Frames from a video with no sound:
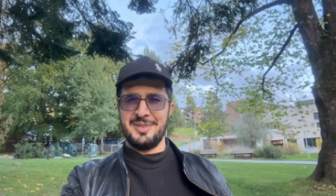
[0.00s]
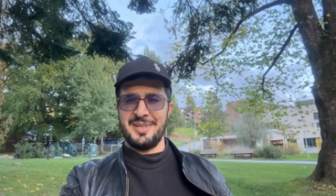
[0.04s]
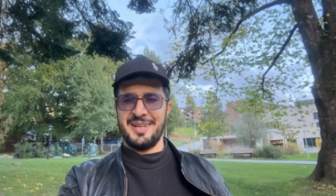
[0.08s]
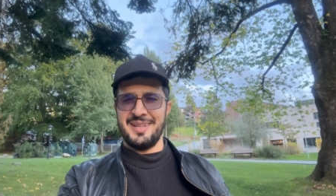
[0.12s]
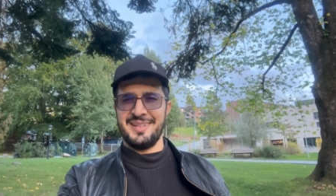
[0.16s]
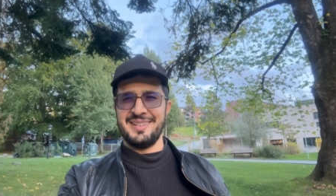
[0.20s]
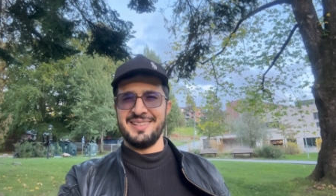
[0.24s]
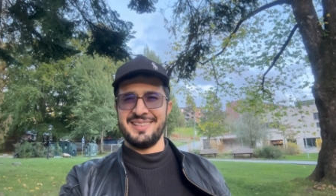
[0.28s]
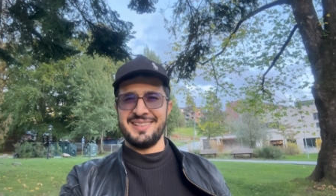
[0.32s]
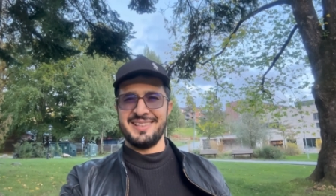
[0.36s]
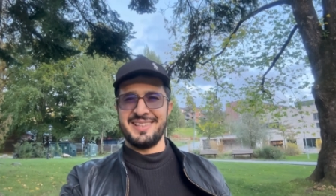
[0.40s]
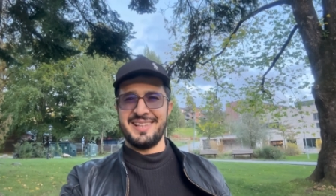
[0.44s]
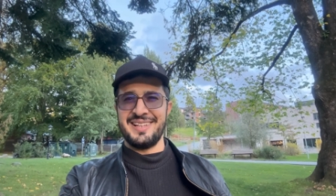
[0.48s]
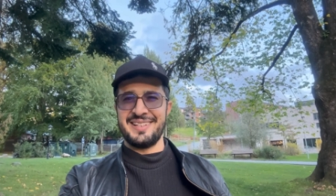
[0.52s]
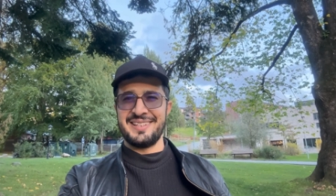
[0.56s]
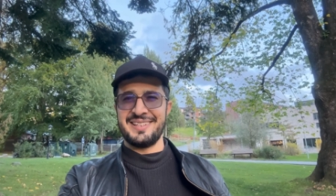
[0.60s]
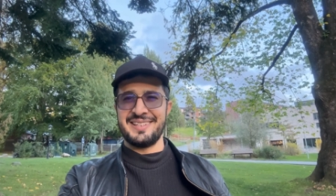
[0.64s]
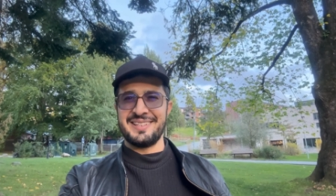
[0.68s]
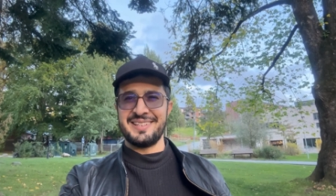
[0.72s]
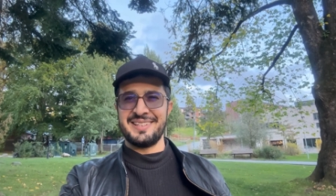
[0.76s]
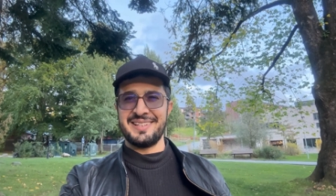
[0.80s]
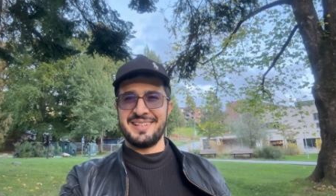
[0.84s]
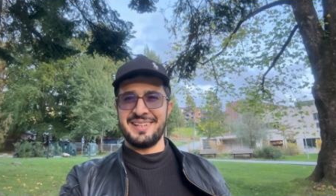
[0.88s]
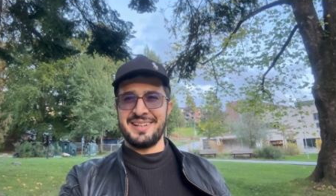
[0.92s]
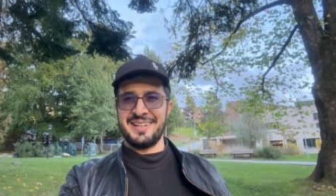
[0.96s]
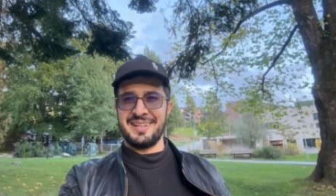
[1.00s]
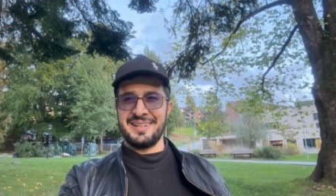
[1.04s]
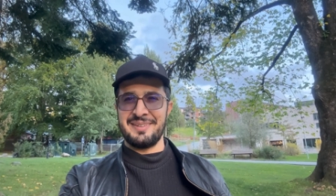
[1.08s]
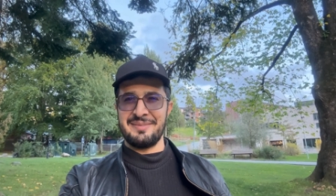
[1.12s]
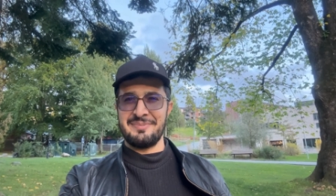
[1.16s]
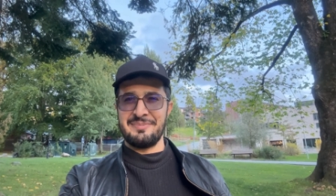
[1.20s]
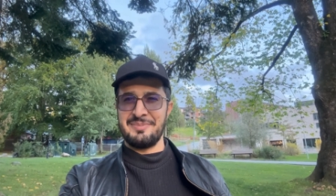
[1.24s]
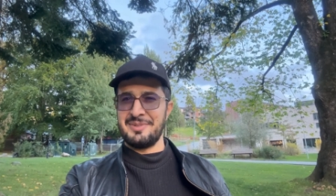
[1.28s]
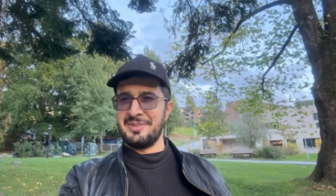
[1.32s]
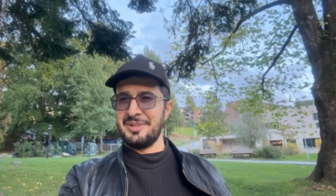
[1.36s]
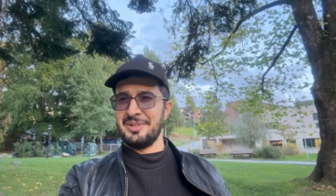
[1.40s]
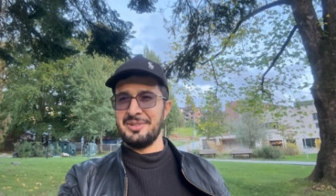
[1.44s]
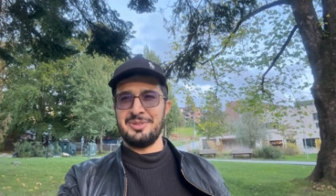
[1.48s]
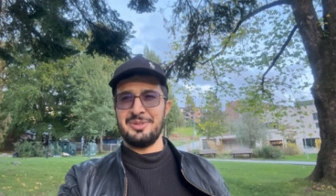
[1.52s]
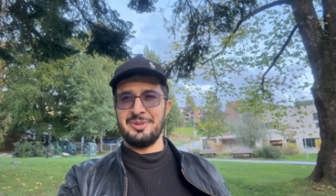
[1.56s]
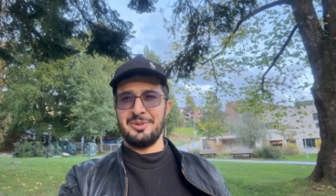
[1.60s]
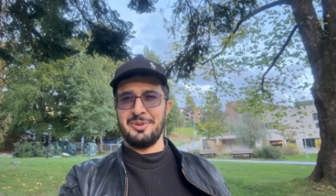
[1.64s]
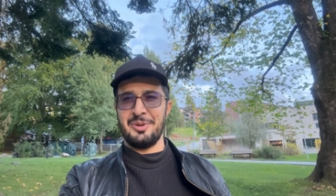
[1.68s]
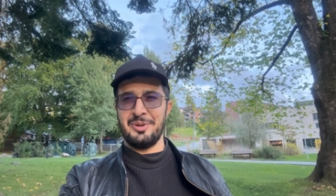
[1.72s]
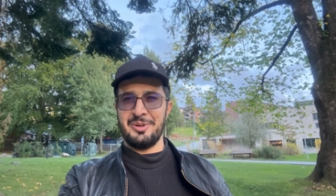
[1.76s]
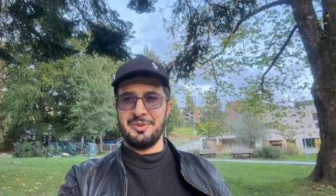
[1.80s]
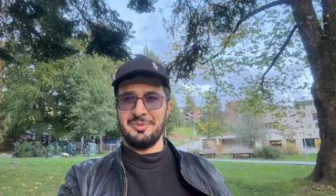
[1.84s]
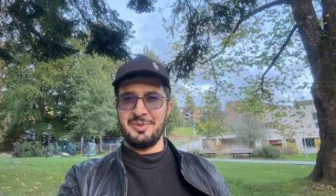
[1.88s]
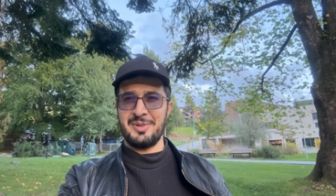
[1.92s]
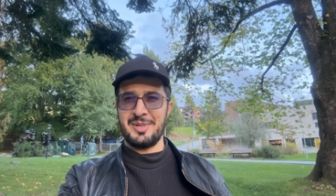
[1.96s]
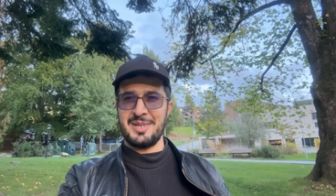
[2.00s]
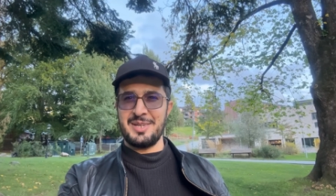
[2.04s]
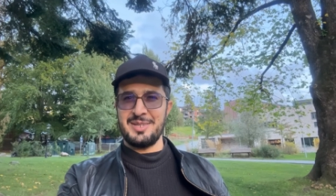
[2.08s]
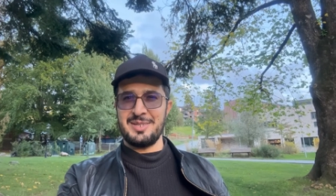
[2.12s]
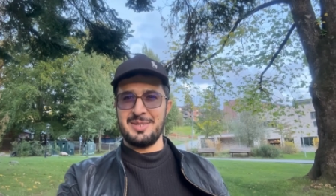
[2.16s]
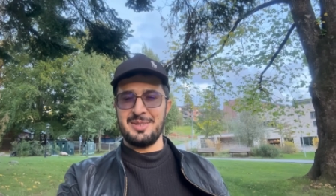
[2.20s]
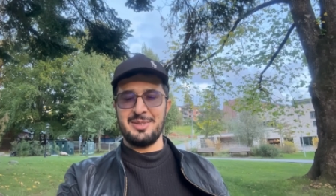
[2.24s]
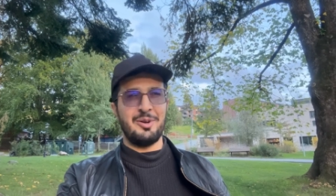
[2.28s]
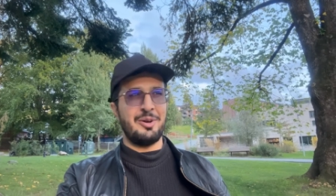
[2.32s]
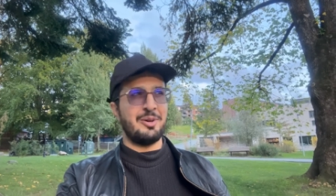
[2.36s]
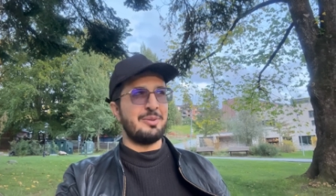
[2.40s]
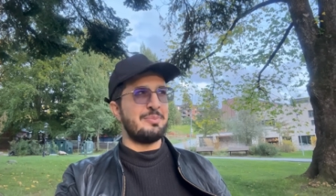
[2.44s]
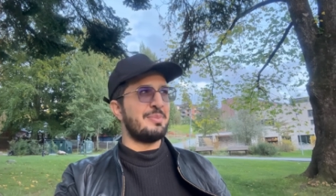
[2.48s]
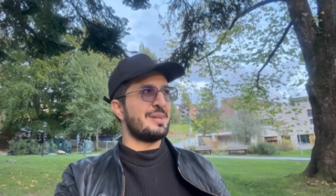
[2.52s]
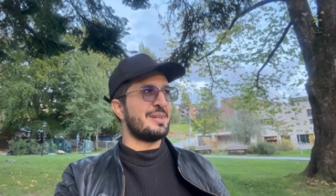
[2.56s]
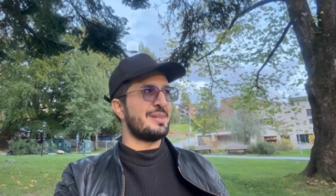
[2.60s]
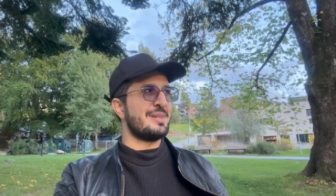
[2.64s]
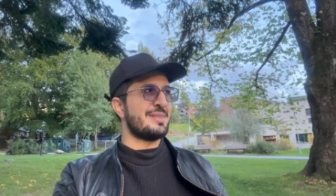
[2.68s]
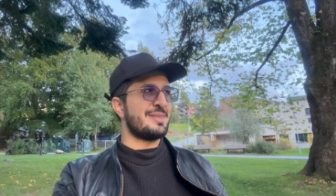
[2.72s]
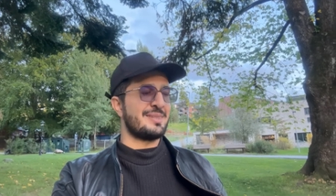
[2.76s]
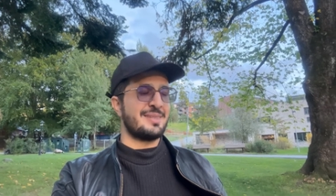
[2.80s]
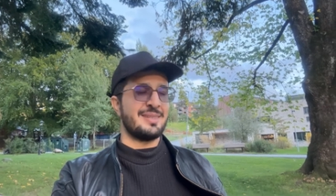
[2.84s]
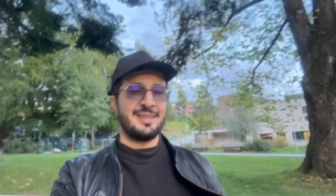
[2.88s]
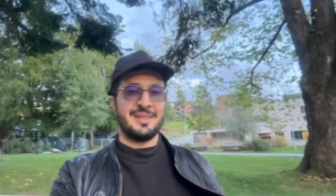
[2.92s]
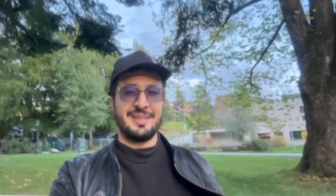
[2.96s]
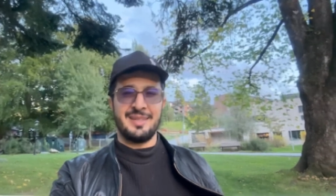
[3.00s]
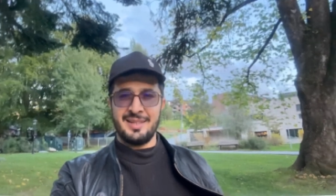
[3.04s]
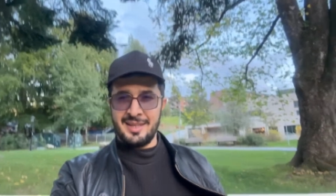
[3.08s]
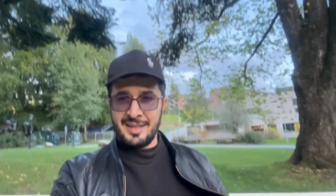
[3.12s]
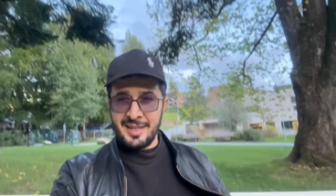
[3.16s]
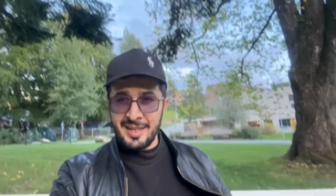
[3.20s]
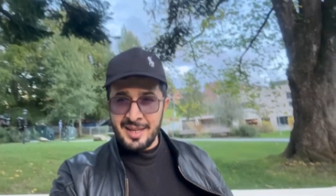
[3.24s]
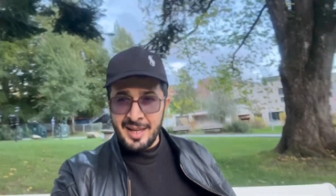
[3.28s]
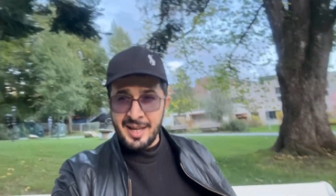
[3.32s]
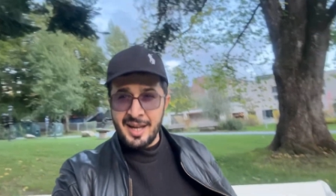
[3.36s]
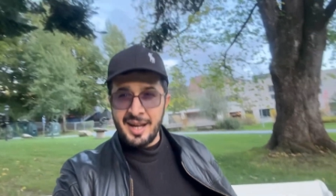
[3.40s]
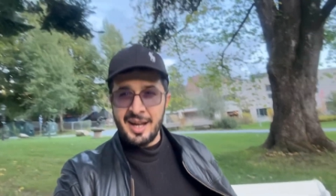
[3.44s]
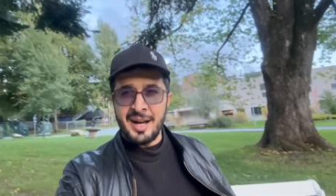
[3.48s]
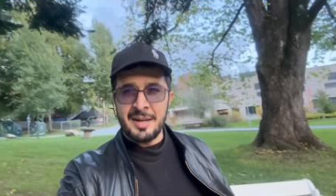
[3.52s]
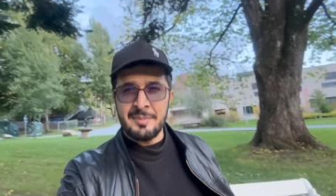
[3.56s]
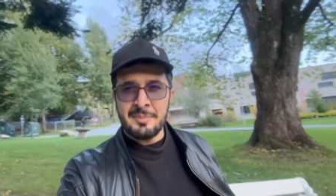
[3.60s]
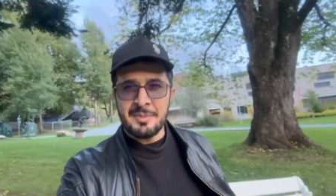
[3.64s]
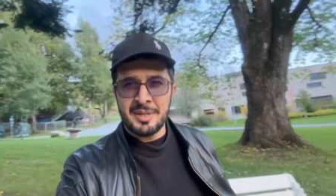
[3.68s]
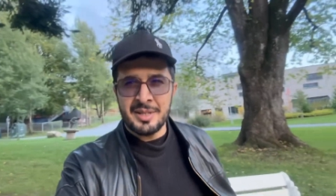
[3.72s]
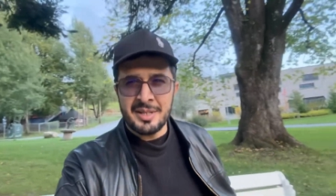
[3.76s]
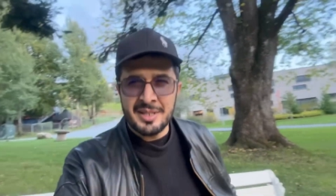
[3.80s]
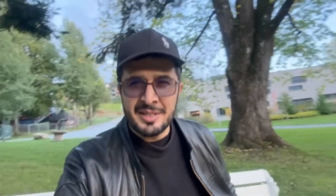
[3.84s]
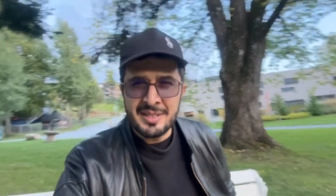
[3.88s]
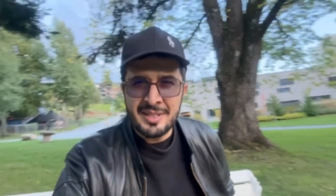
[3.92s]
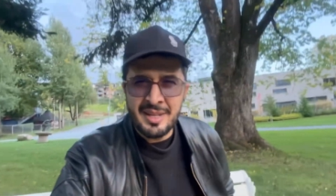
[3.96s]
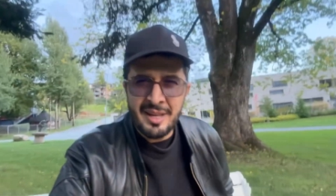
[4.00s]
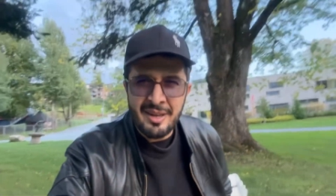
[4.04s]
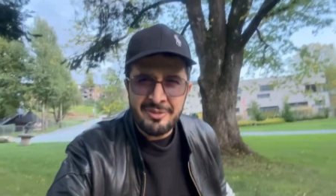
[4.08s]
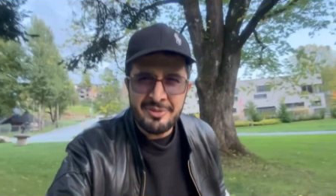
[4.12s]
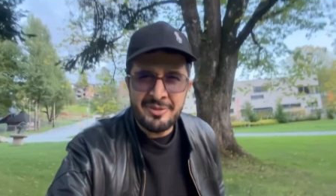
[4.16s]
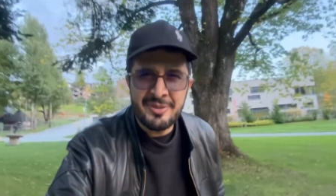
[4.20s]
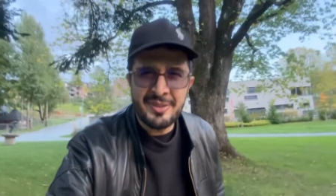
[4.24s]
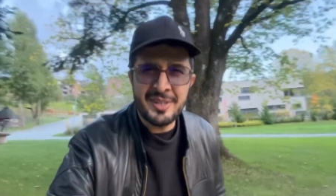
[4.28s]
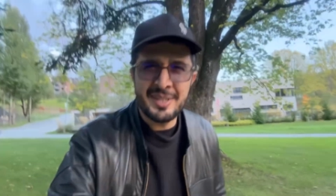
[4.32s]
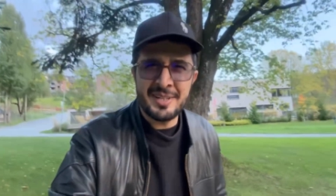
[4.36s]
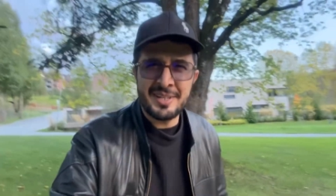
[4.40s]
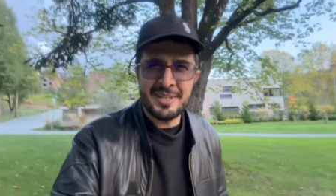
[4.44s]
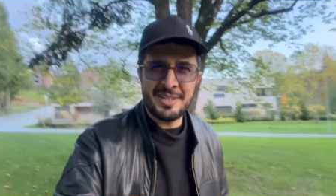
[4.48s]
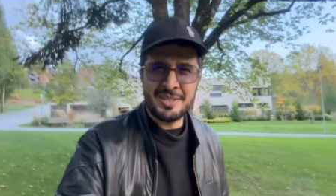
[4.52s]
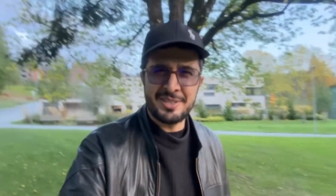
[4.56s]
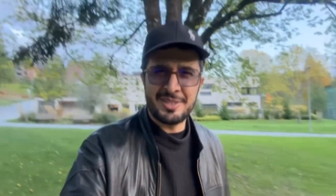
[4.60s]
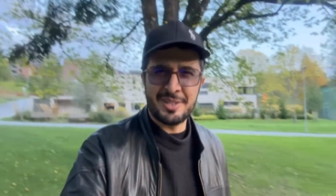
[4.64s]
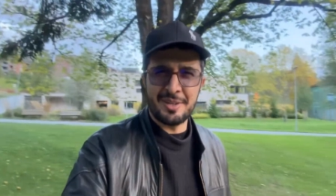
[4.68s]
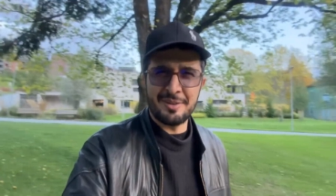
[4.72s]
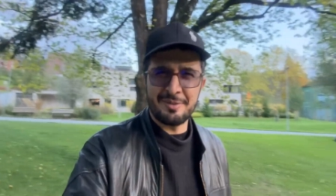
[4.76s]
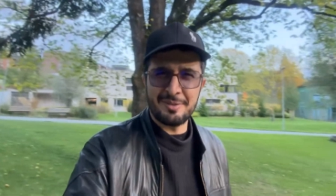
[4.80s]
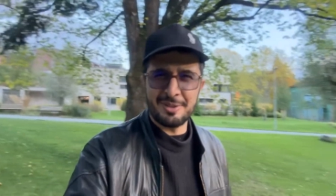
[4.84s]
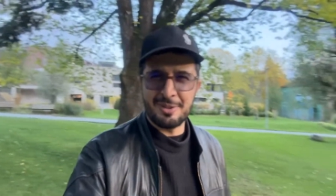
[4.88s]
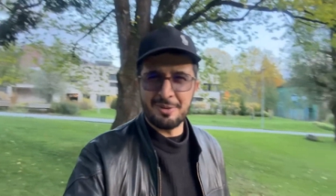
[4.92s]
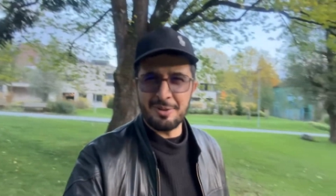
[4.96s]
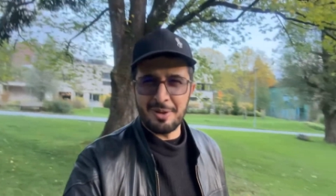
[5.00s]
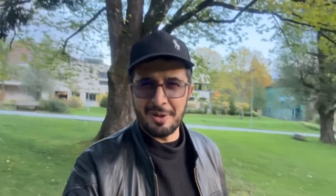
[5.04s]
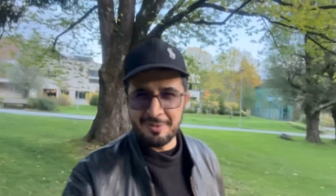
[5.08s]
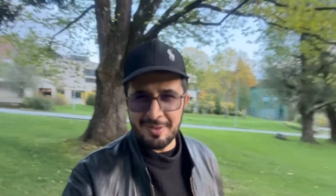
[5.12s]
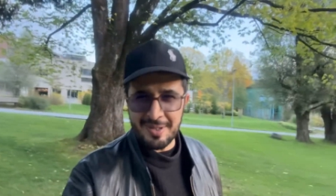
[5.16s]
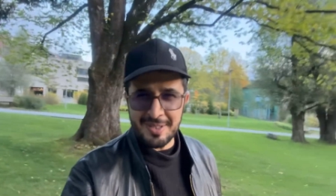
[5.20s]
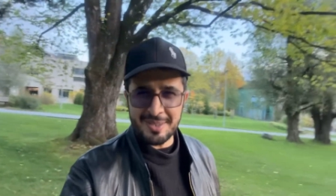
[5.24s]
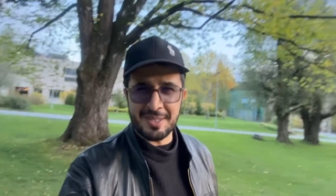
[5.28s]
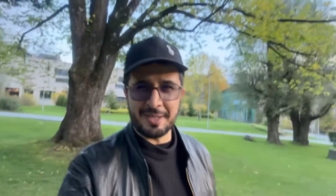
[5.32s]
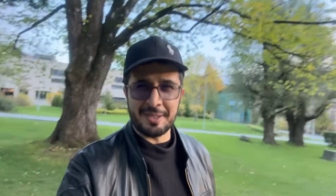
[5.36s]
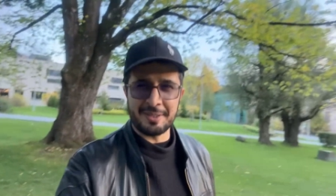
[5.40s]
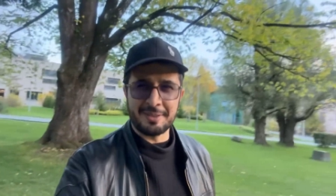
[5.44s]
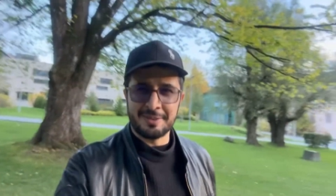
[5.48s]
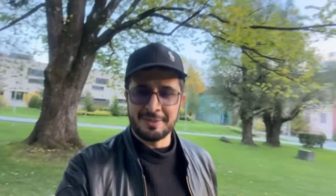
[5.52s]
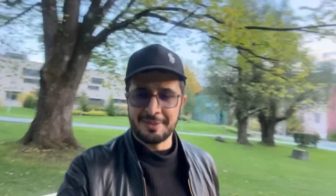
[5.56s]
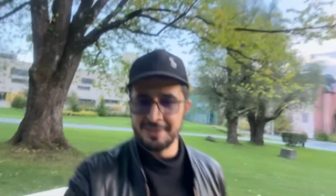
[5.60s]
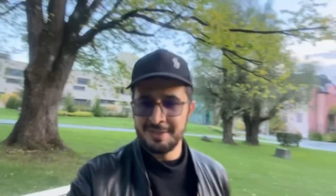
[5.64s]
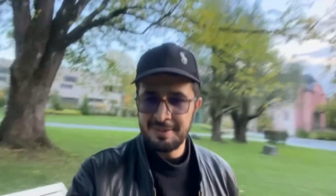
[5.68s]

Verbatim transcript: channel and uh, turns your notification on because I'm gonna definitely share with you everything.